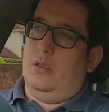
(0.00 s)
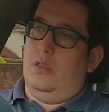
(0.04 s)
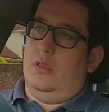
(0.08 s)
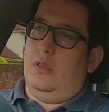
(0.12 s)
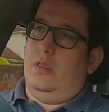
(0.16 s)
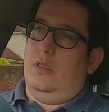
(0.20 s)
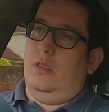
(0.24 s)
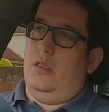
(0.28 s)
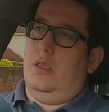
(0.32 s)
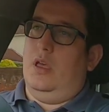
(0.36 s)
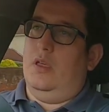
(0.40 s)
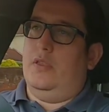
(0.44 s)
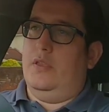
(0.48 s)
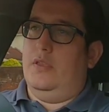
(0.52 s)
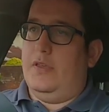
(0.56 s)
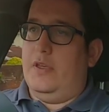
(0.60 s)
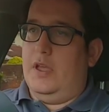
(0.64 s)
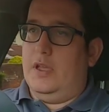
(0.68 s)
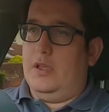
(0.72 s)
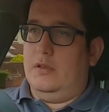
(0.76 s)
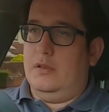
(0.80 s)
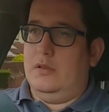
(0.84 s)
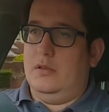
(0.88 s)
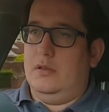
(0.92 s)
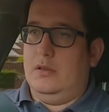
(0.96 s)
The other
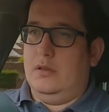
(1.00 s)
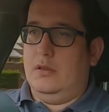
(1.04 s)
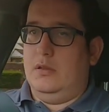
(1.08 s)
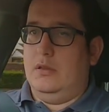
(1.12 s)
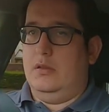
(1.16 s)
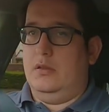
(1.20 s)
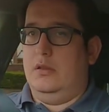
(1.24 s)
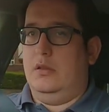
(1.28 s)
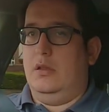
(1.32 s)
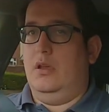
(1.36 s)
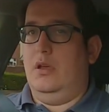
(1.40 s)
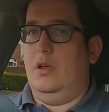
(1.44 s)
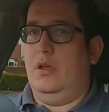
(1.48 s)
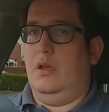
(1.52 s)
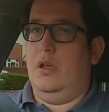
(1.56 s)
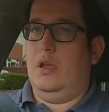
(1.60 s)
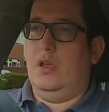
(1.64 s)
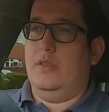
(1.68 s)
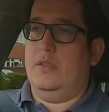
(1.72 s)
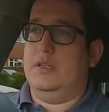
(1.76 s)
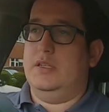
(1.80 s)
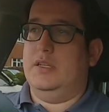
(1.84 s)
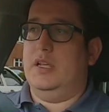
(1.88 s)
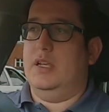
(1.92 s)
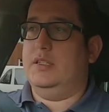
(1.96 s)
thing, at
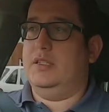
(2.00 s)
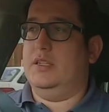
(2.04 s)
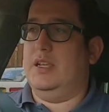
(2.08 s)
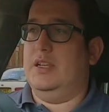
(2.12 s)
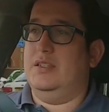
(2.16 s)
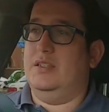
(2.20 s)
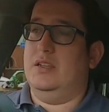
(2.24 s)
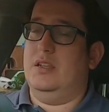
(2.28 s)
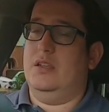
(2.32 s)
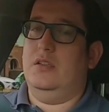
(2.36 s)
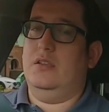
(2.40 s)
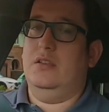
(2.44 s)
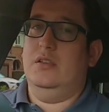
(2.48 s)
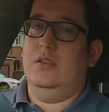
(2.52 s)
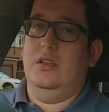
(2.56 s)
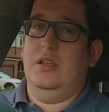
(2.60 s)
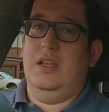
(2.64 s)
the test centre,